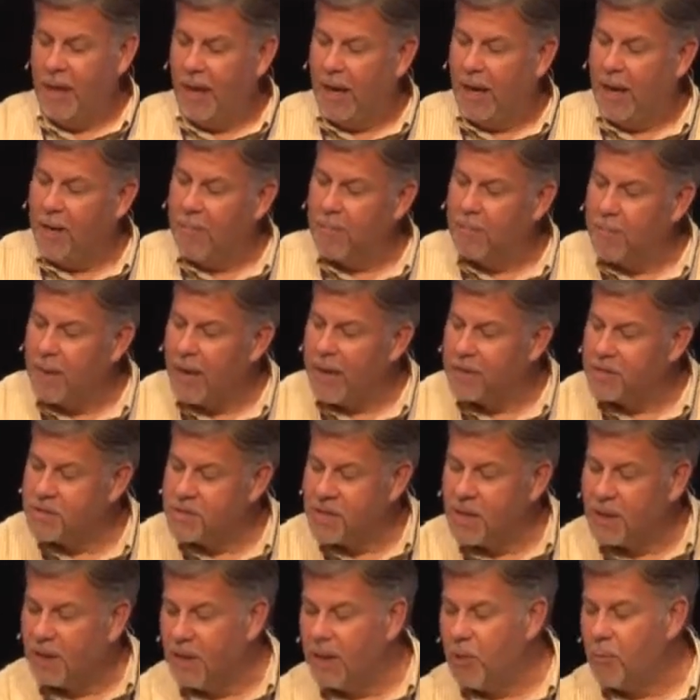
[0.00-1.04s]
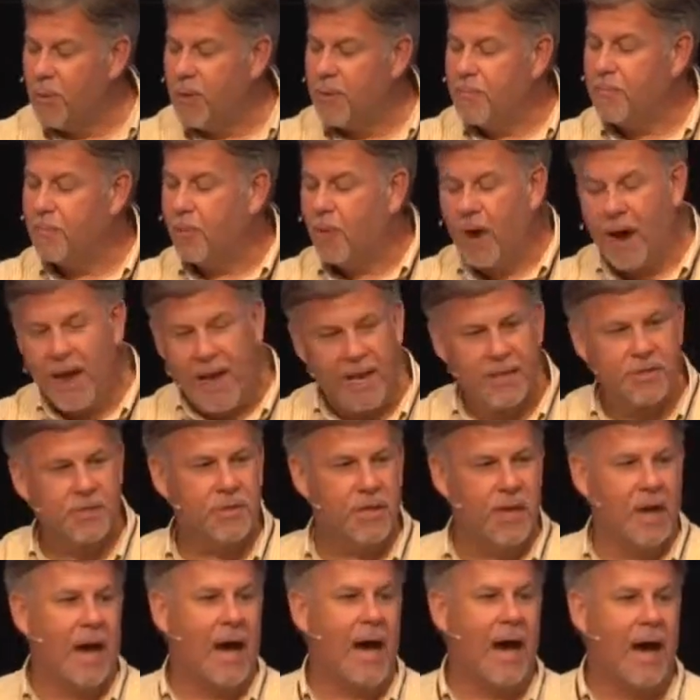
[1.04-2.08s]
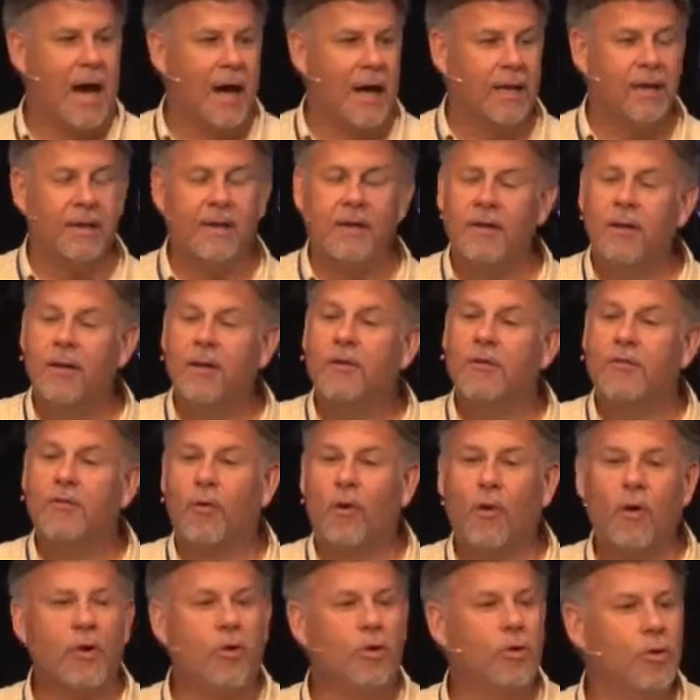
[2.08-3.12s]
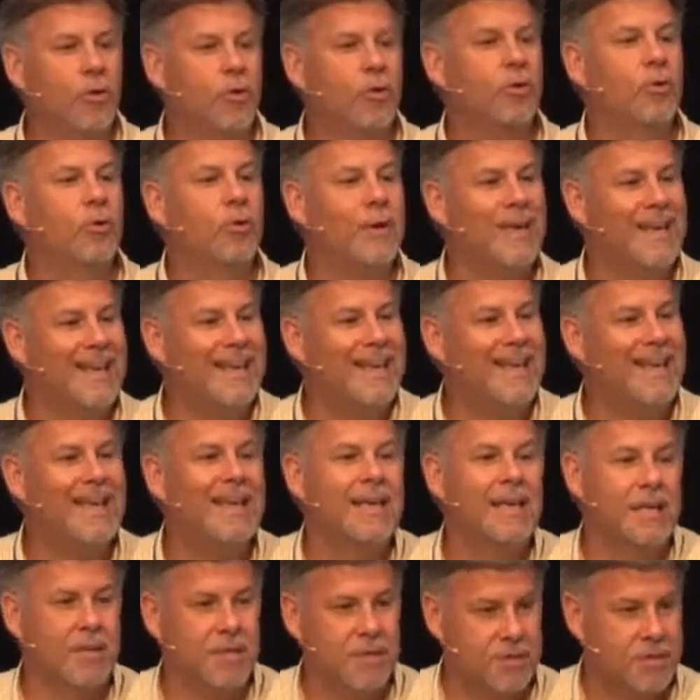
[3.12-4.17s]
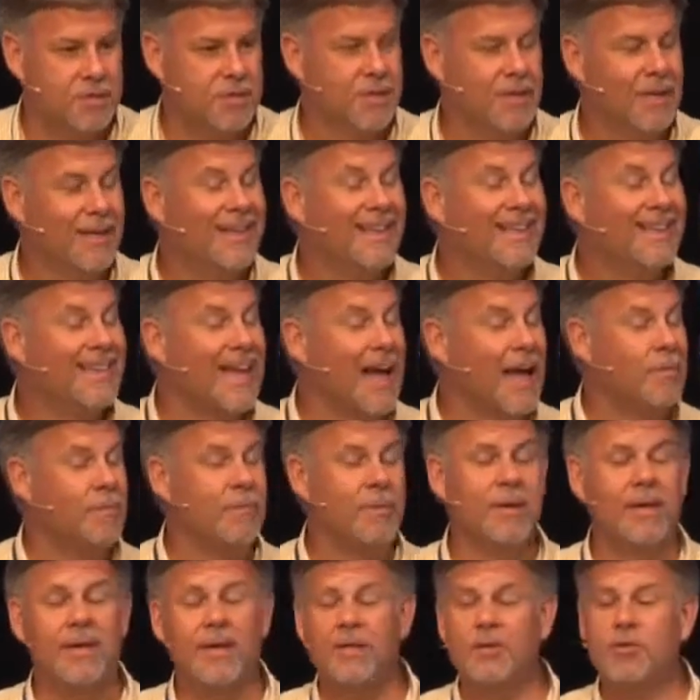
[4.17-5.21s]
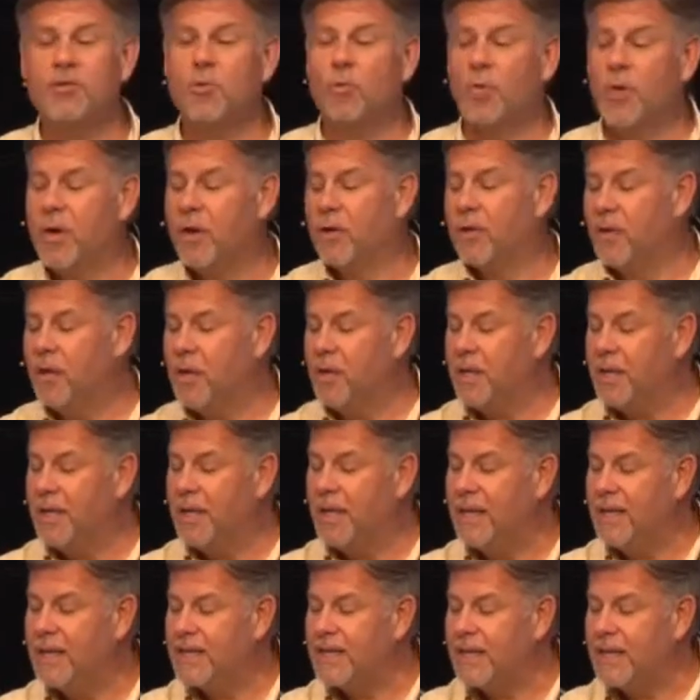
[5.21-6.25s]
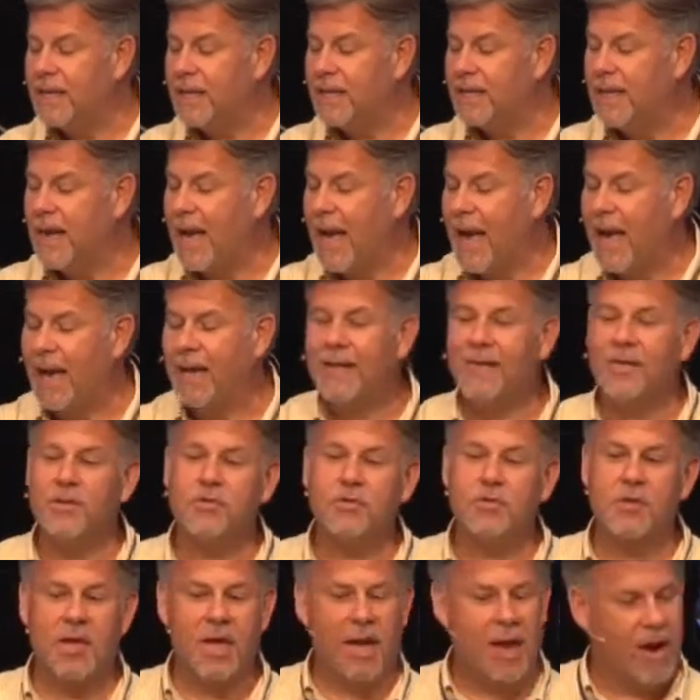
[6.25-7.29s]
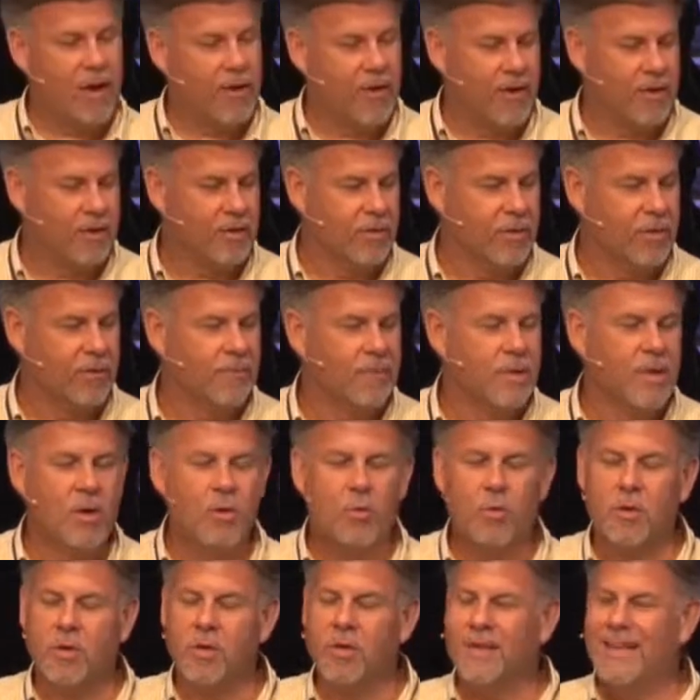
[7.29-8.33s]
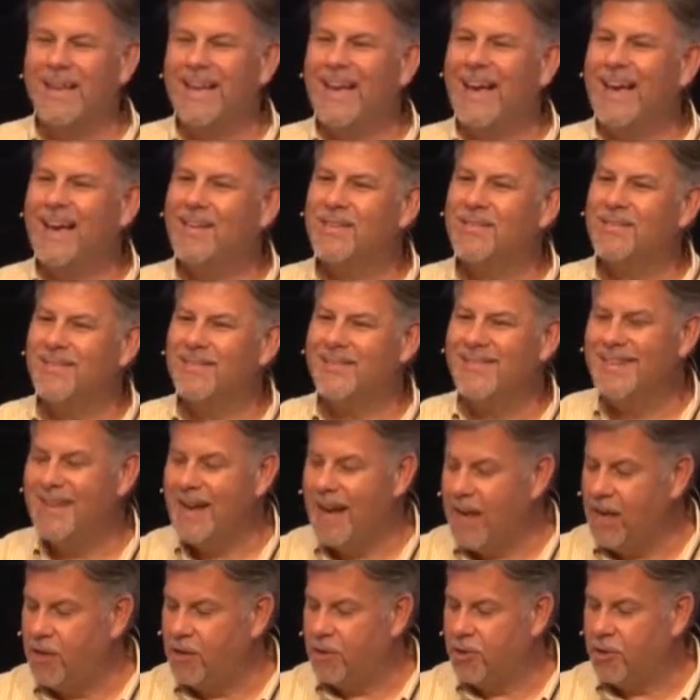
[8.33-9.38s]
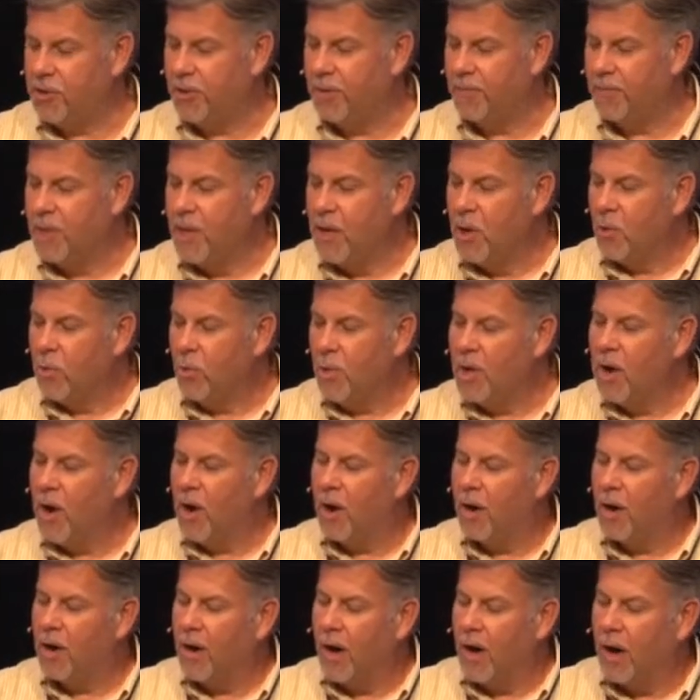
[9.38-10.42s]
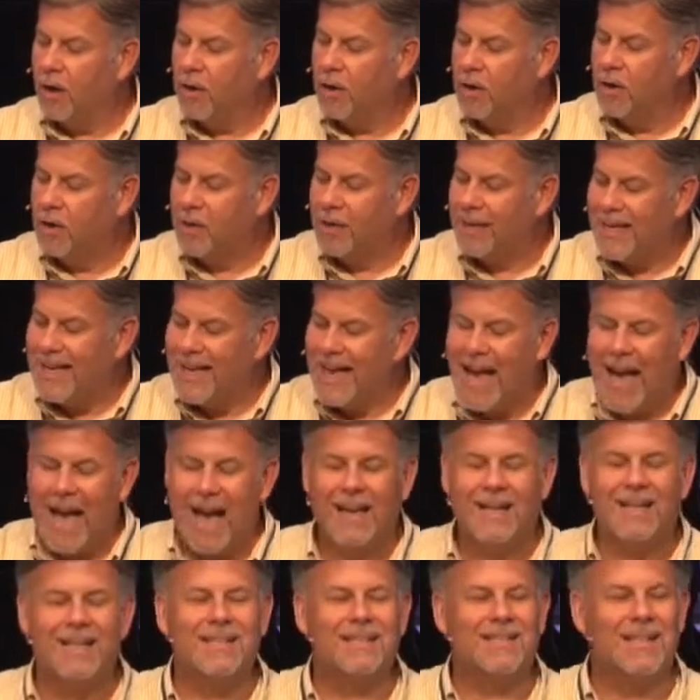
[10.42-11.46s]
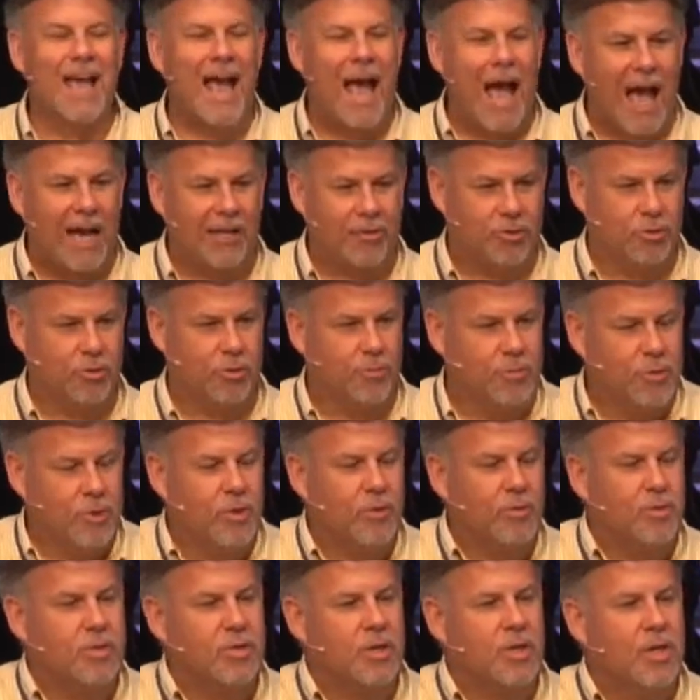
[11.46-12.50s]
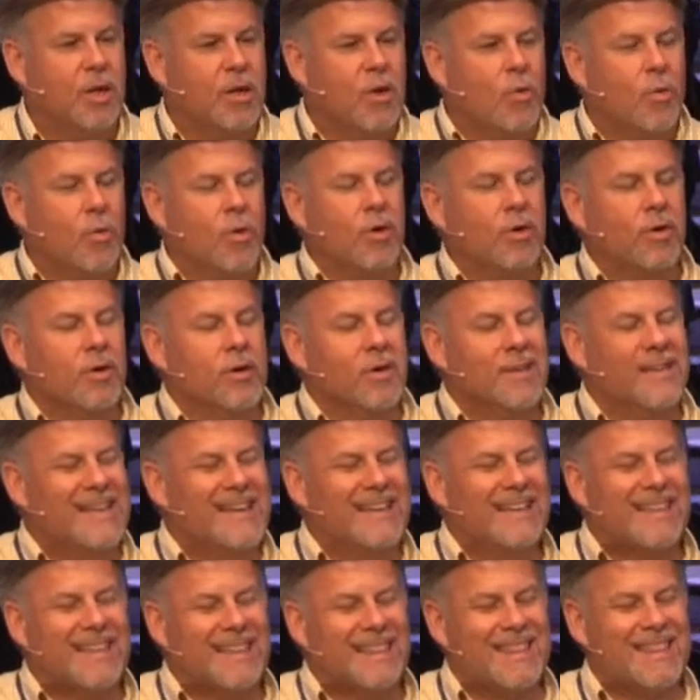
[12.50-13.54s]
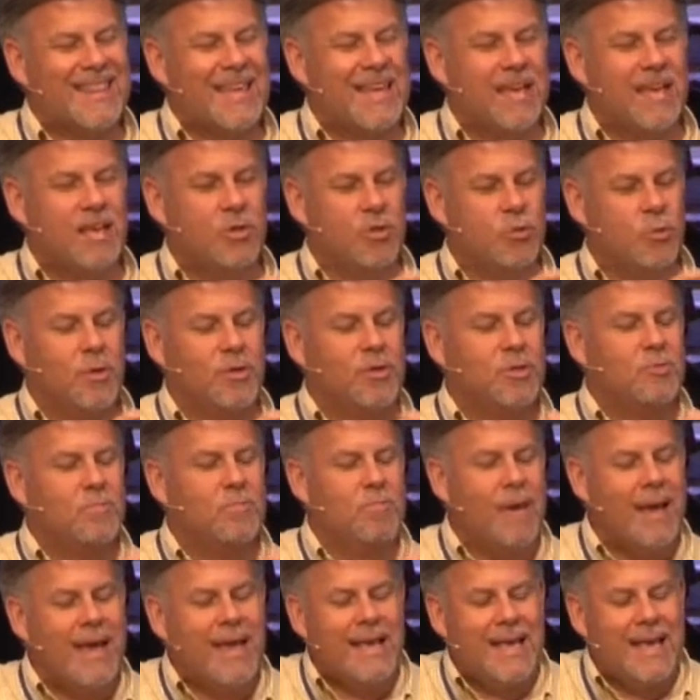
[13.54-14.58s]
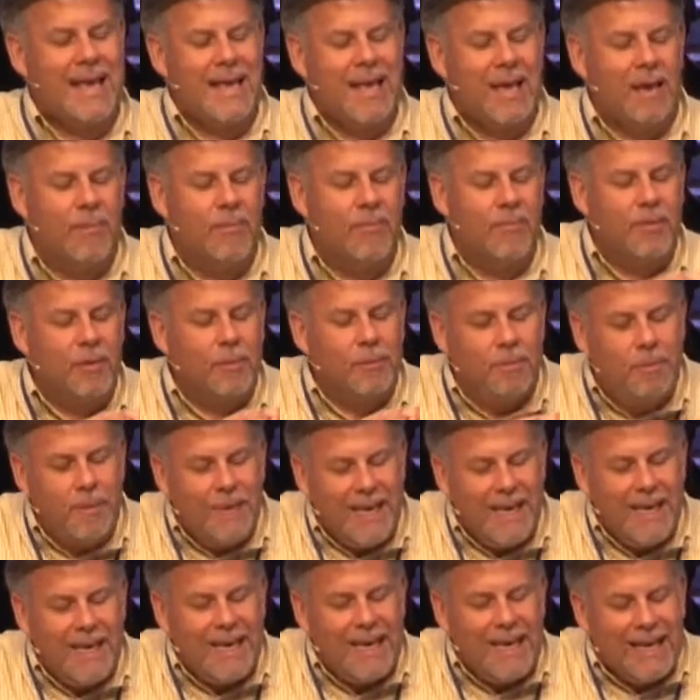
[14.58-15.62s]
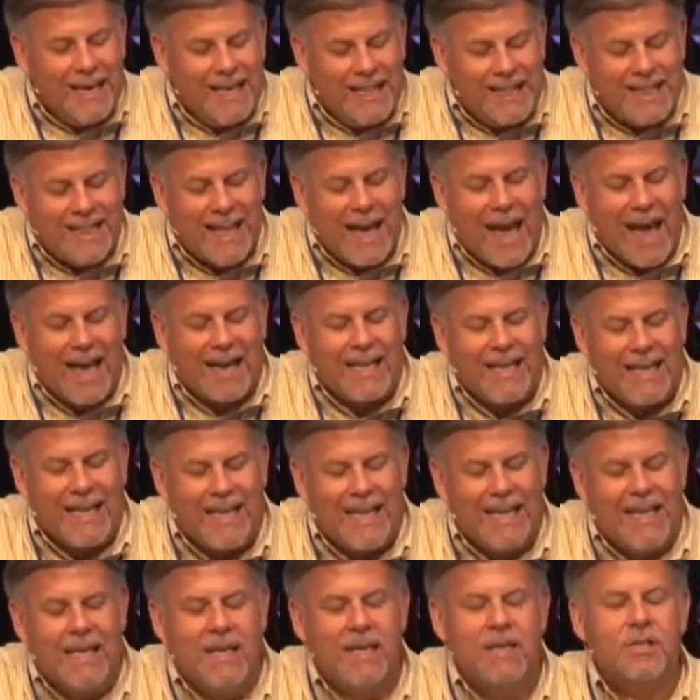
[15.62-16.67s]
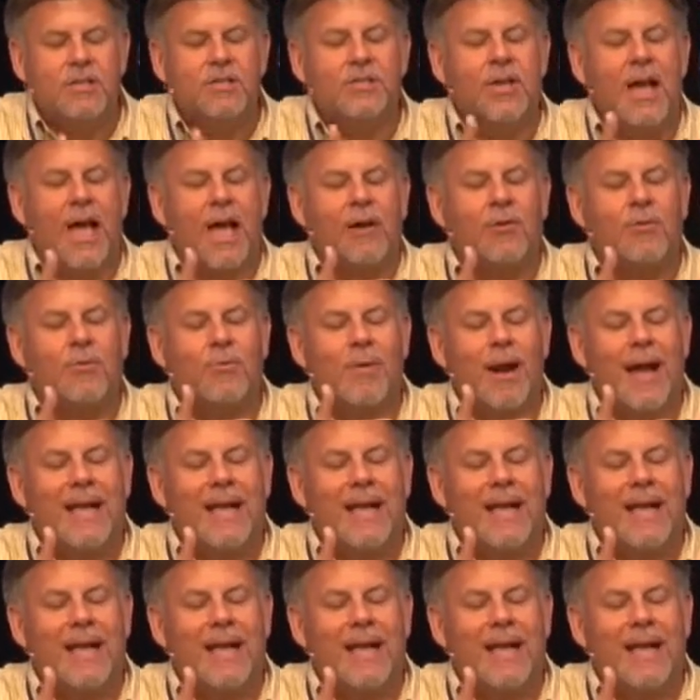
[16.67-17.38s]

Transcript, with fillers: Uh, basically, we praise God for who He is. That means we are looking then at his character. We're looking at his nature. We are, are looking at his attributes. Uh, we are looking at the things which make him the being that he is and